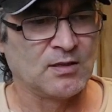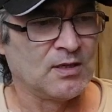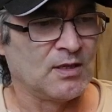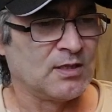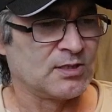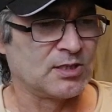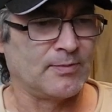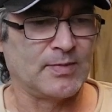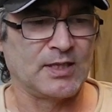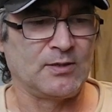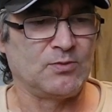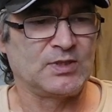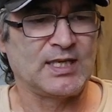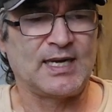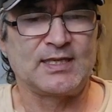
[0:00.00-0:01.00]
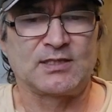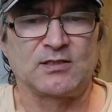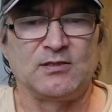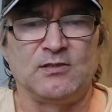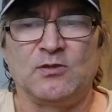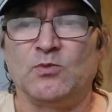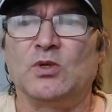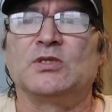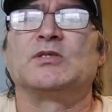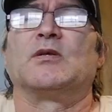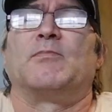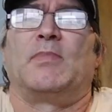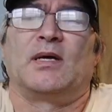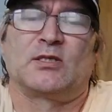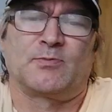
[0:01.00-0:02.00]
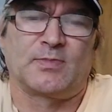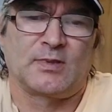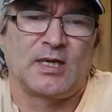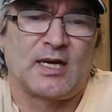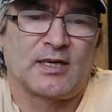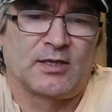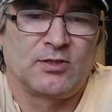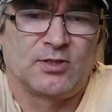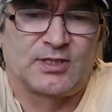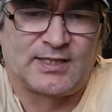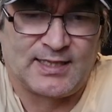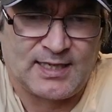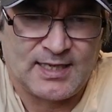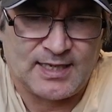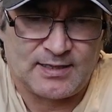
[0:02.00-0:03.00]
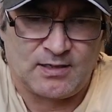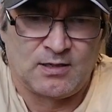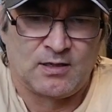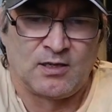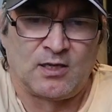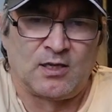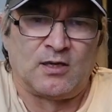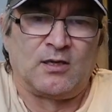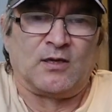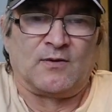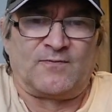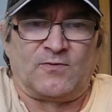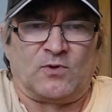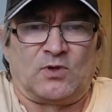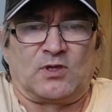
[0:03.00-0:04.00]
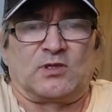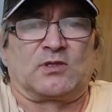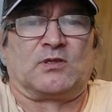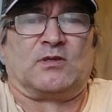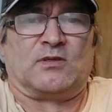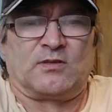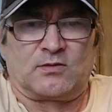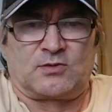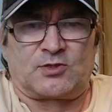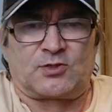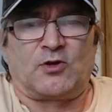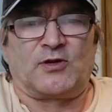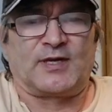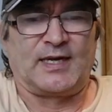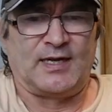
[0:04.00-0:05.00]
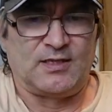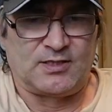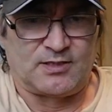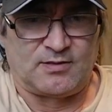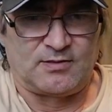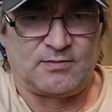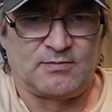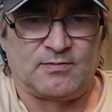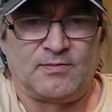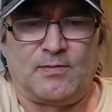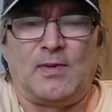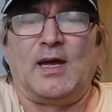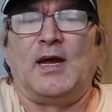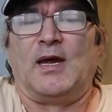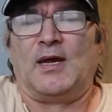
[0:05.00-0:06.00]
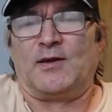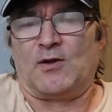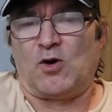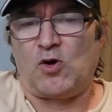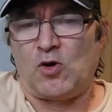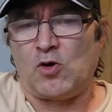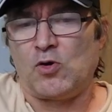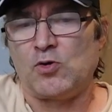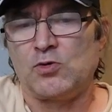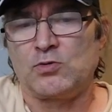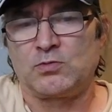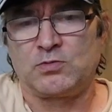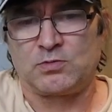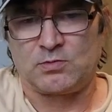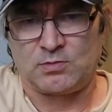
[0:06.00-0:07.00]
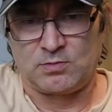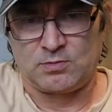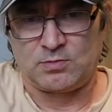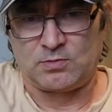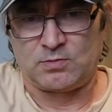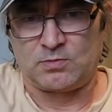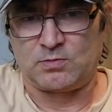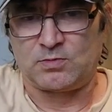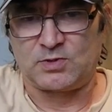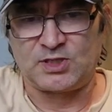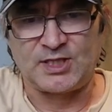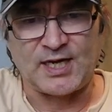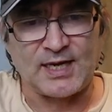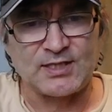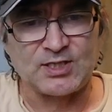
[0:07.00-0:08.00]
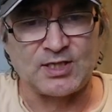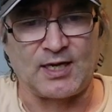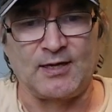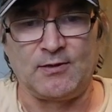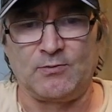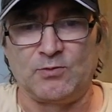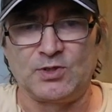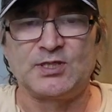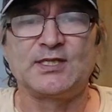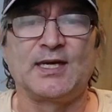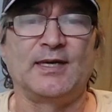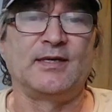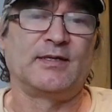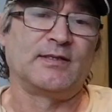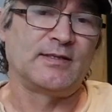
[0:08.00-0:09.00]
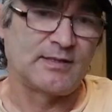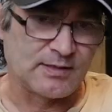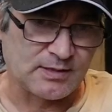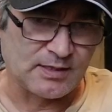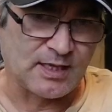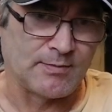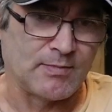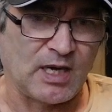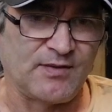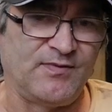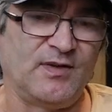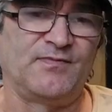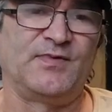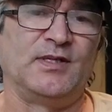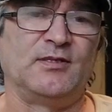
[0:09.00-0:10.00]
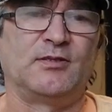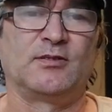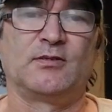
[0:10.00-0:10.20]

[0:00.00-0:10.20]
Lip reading: somebody was asking, what's the best binoculars to get for stargazing? And the whole chat site was saying 10 by 50s.